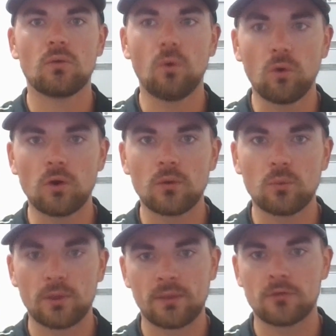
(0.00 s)
or
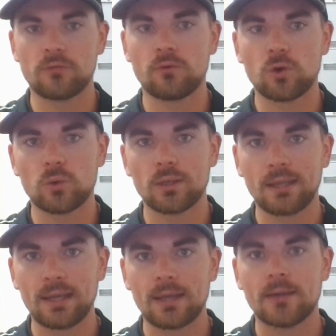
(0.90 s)
within their
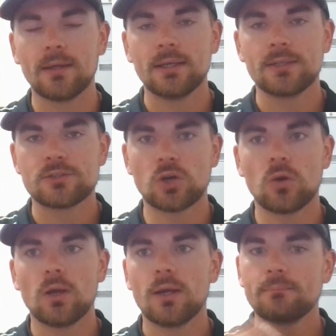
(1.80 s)
401k.
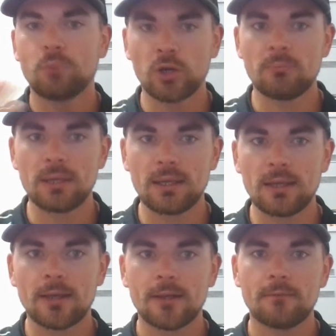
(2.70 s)
So point
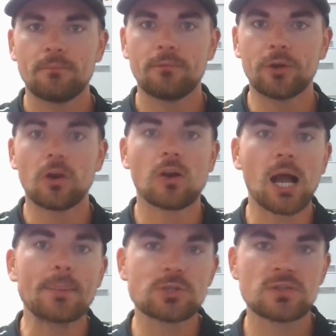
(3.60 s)
being, there are
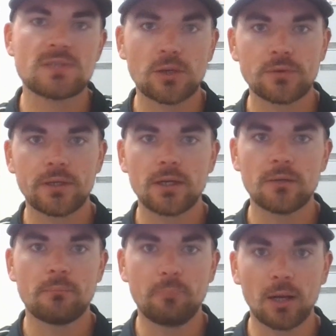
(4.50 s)
options out
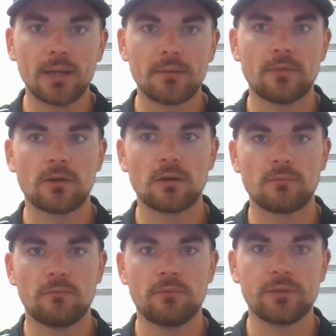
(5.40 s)
there, but there
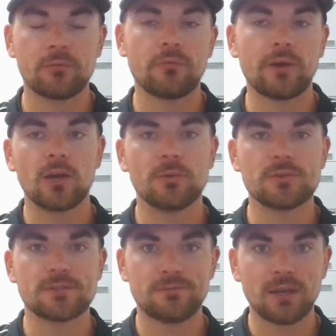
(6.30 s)
are different variables
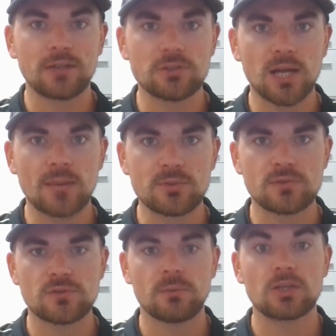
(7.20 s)
that affect your
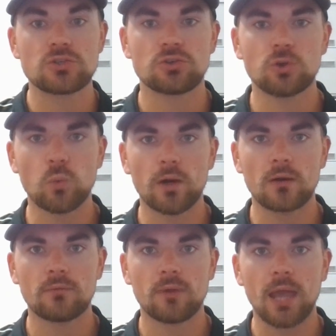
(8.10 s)
options. So make sure you're
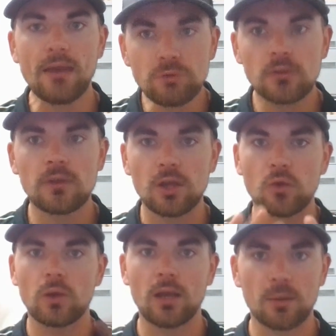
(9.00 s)
aware of everything
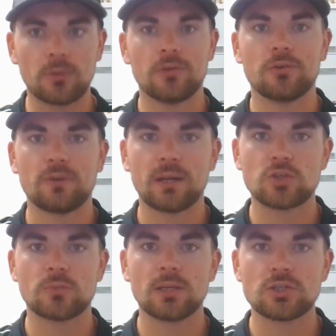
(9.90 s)
going on within your
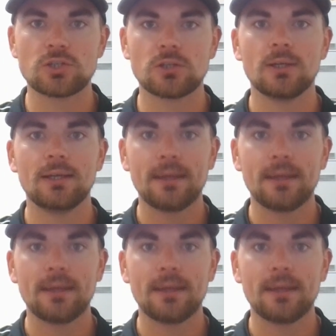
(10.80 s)
financial picture,